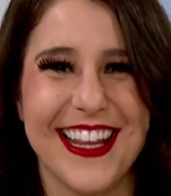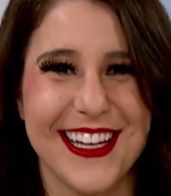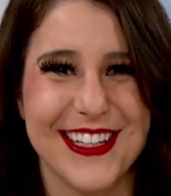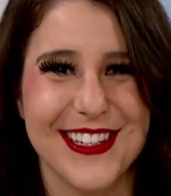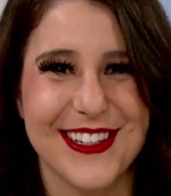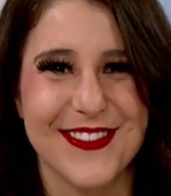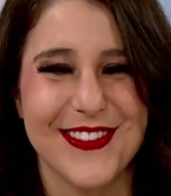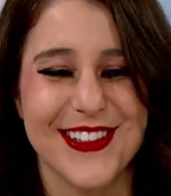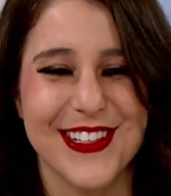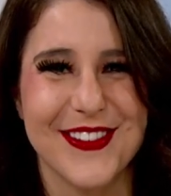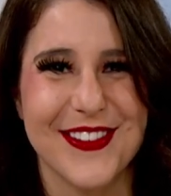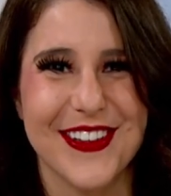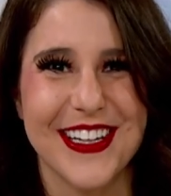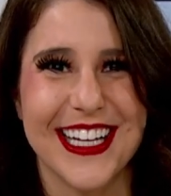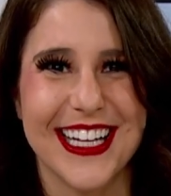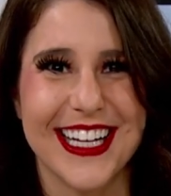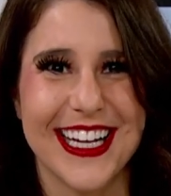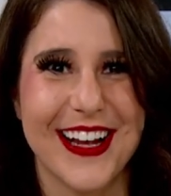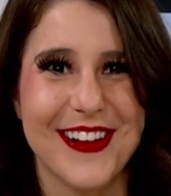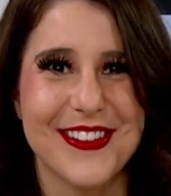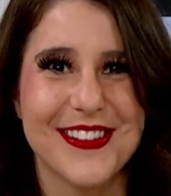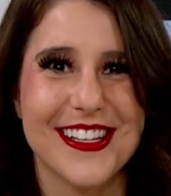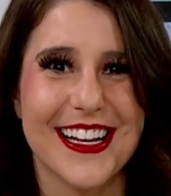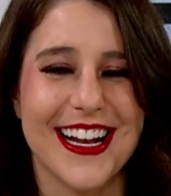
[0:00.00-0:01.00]
Thanks so much for hanging
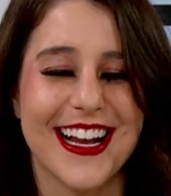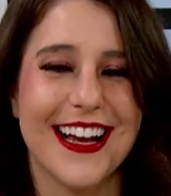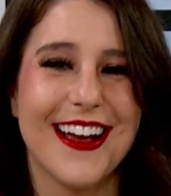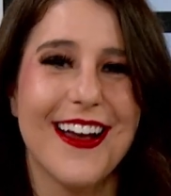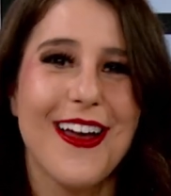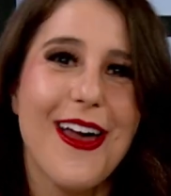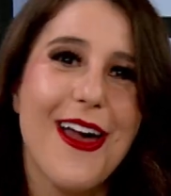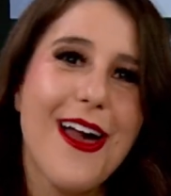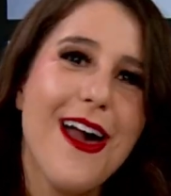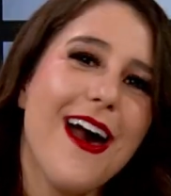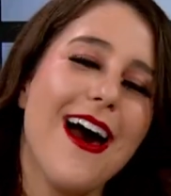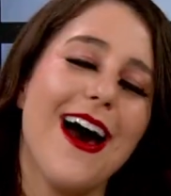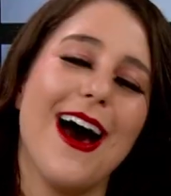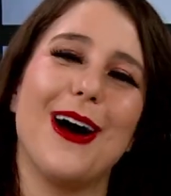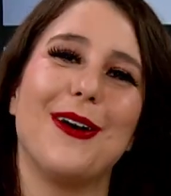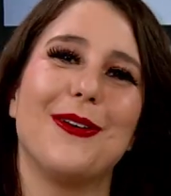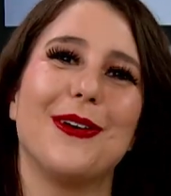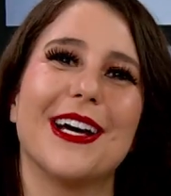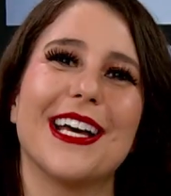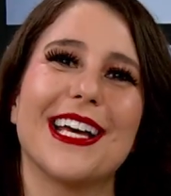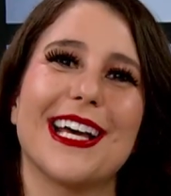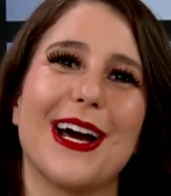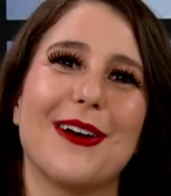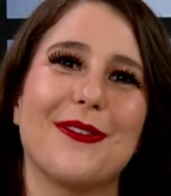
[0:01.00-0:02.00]
out today. I will
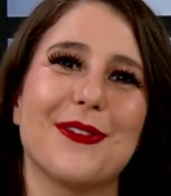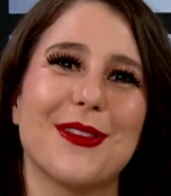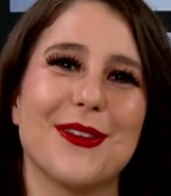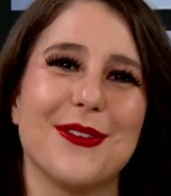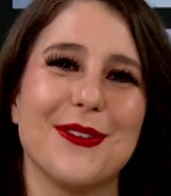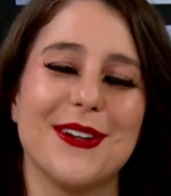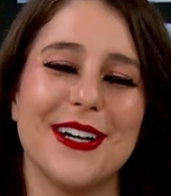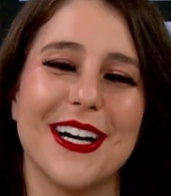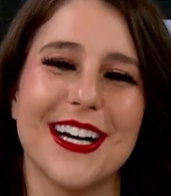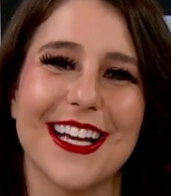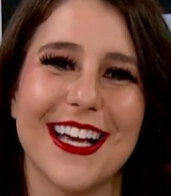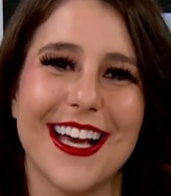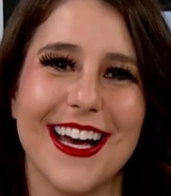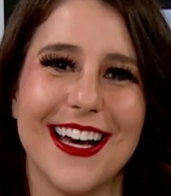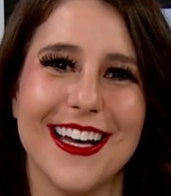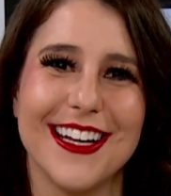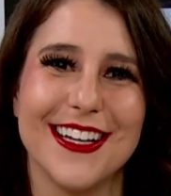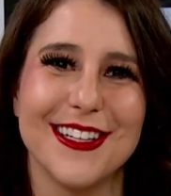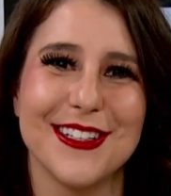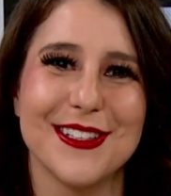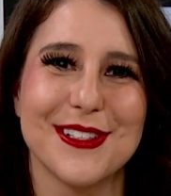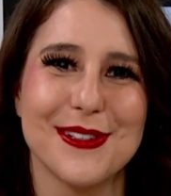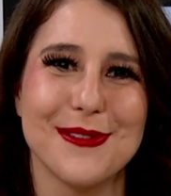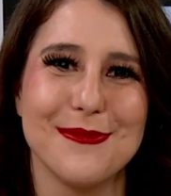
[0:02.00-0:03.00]
hang out with you
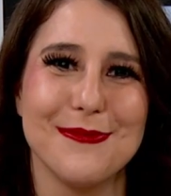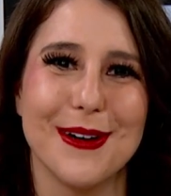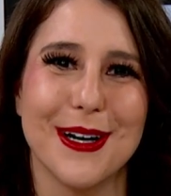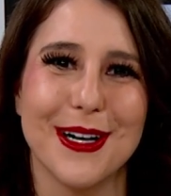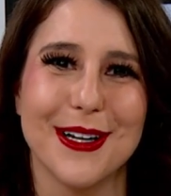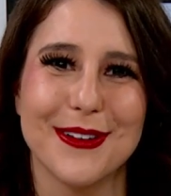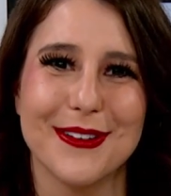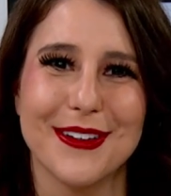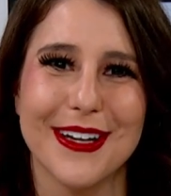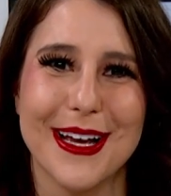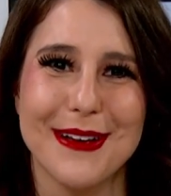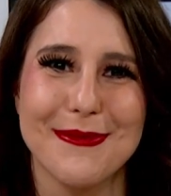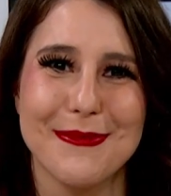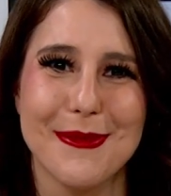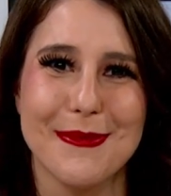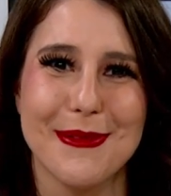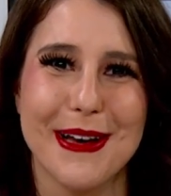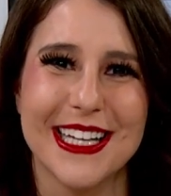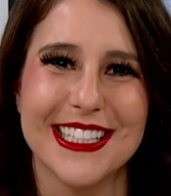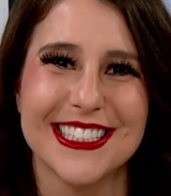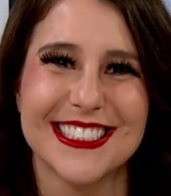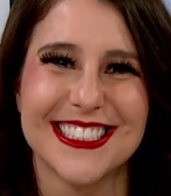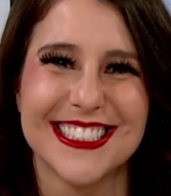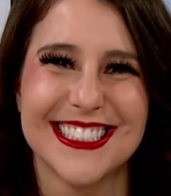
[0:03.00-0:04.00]
again tomorrow night.
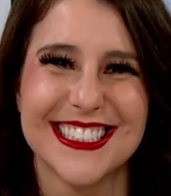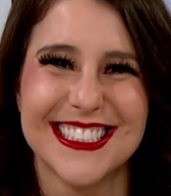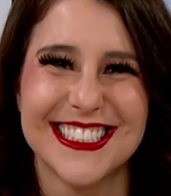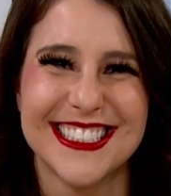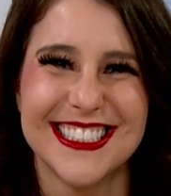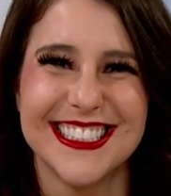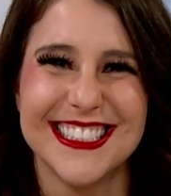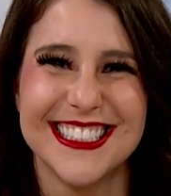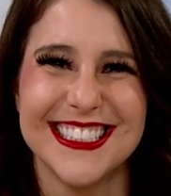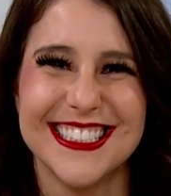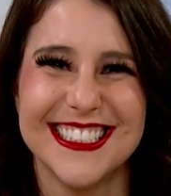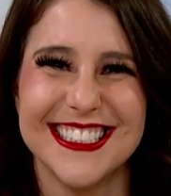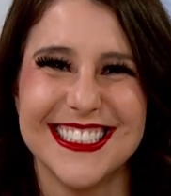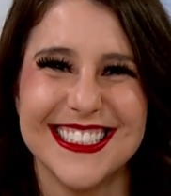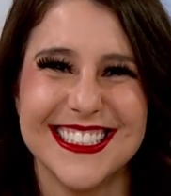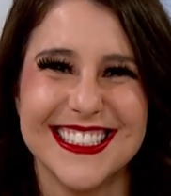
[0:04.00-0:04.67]
Bye-bye.